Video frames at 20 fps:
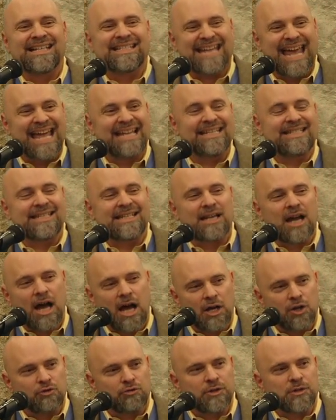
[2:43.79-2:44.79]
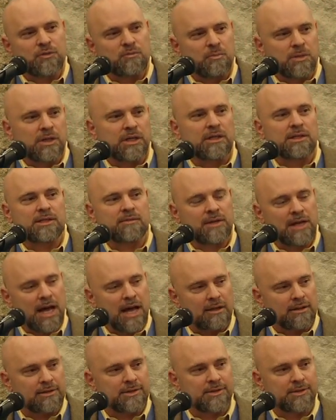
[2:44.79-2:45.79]
tens and hundreds of millions of
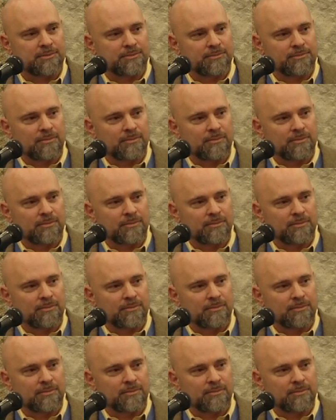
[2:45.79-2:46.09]
dollars